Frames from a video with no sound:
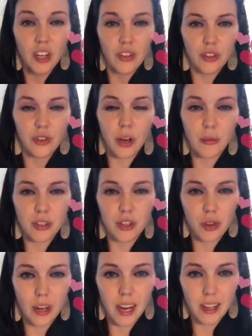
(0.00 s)
so you can grab it
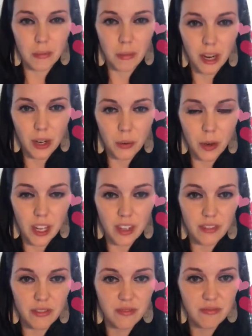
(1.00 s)
straight out of the microwave.